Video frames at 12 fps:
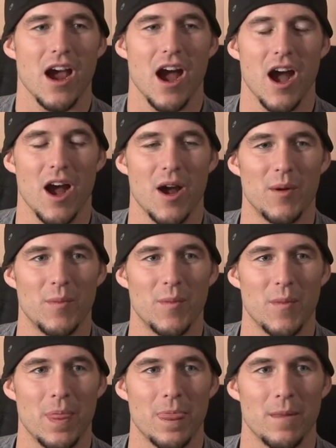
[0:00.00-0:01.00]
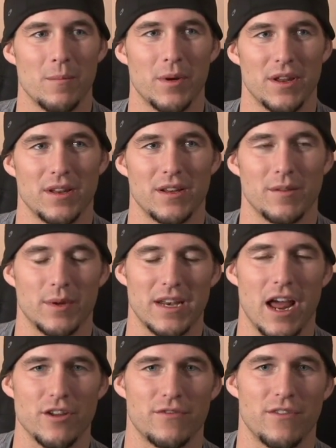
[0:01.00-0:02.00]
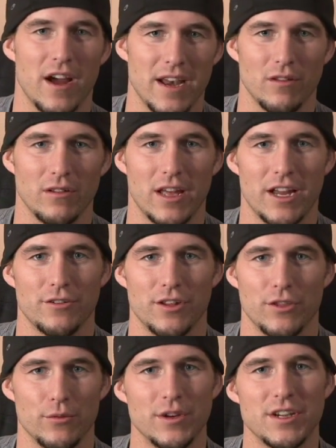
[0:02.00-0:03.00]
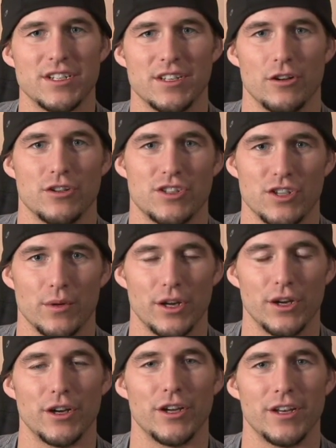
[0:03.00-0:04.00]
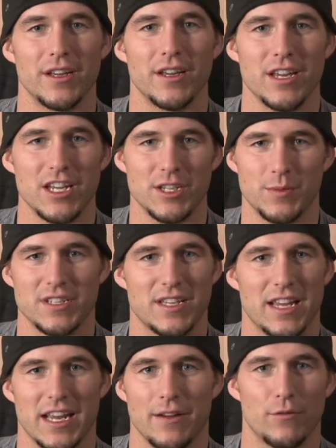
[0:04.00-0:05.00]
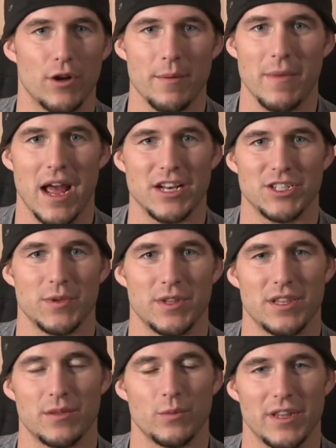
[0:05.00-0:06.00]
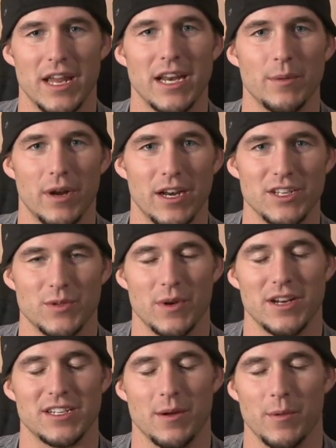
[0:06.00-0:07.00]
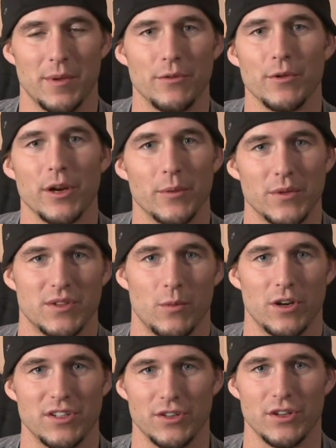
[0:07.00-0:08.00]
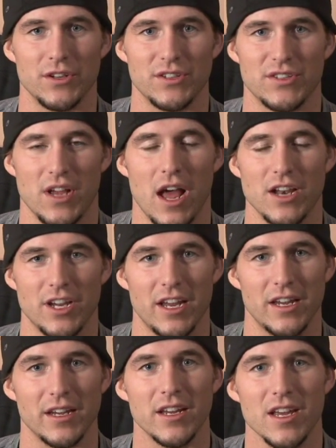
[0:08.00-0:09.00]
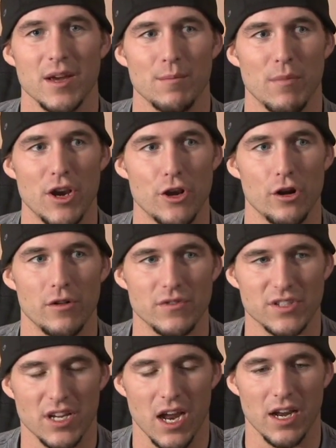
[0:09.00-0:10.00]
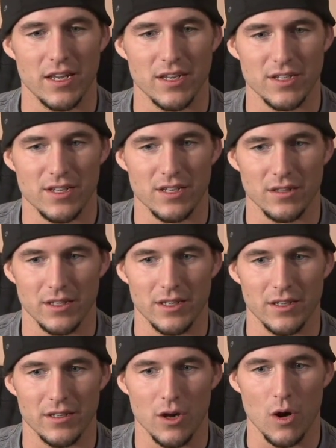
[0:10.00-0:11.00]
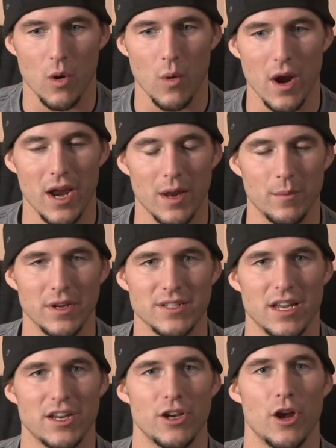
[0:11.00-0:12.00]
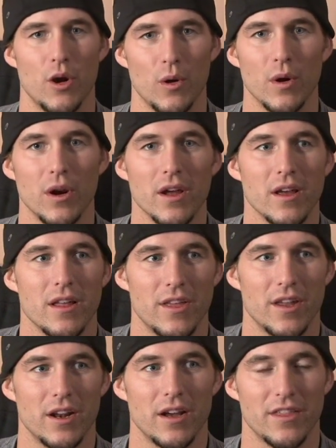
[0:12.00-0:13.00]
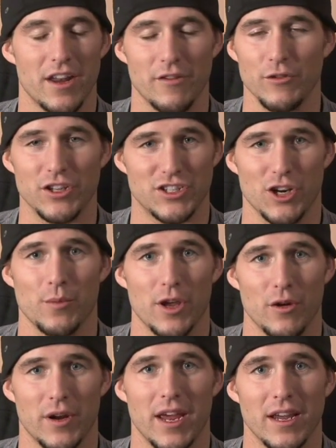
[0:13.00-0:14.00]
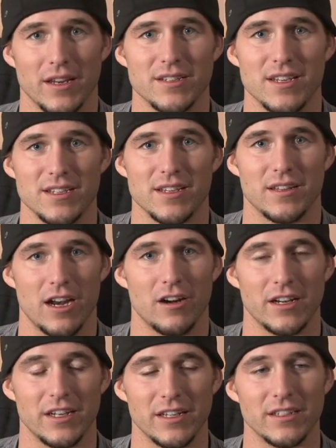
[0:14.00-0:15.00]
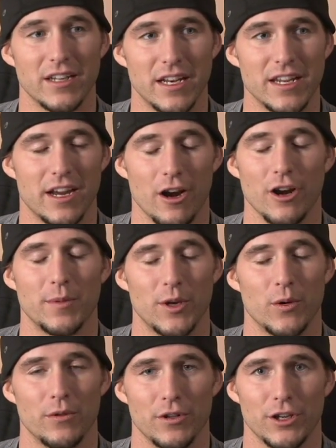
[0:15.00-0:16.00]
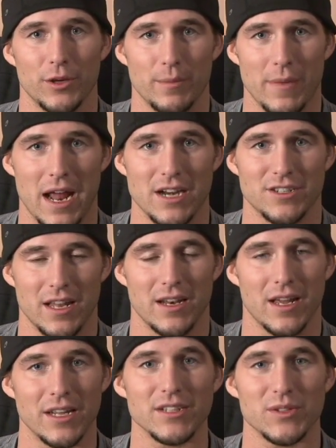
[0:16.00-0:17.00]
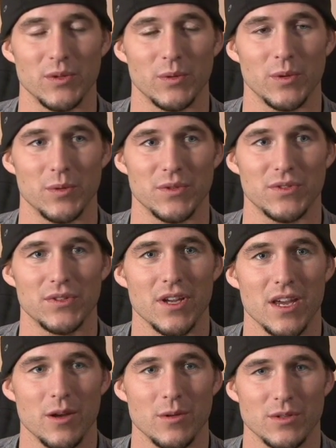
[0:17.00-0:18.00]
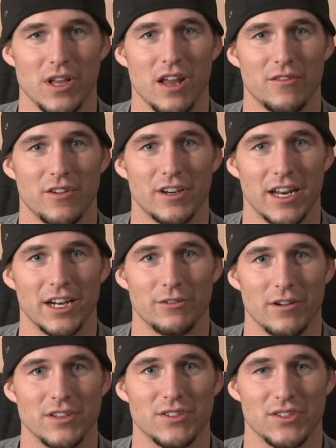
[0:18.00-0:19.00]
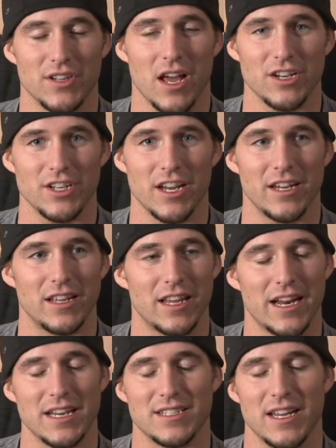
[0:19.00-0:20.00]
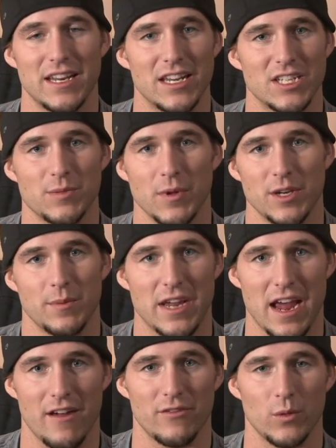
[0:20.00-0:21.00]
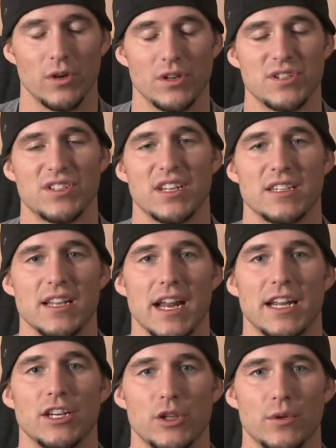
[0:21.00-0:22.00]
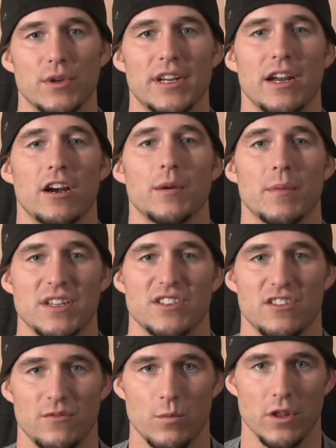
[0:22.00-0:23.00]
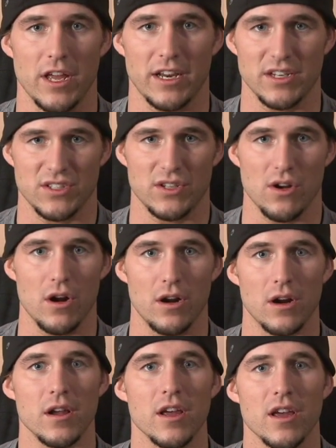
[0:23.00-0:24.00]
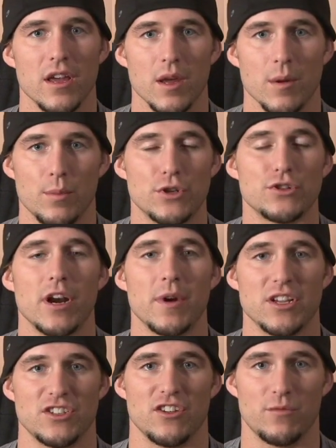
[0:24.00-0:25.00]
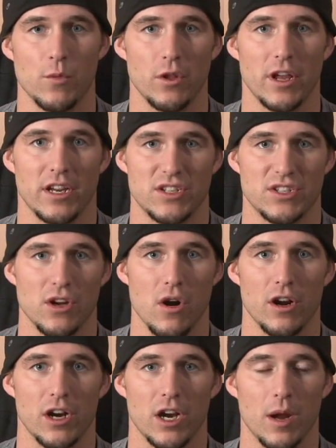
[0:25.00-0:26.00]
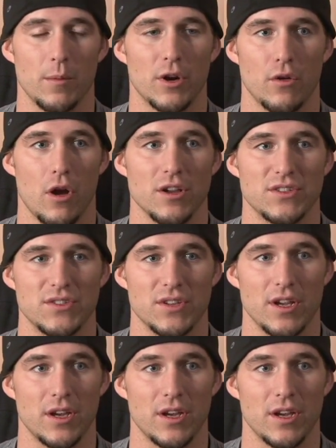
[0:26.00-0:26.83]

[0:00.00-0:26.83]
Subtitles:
But now you find out later that the reason they're so good is because they can have great matches with anybody. So anytime I'm in the ring with someone as good as Sanjay, my nerves kind of instantly go away because I know that everything's going to be okay because he's in there, and he carried me to a really good match that night. So it was a lot of fun getting to wrestle Sanjay. And like I said, he explained to me afterwards things that I can do to carry myself more like a star and portray myself more like a star and come across as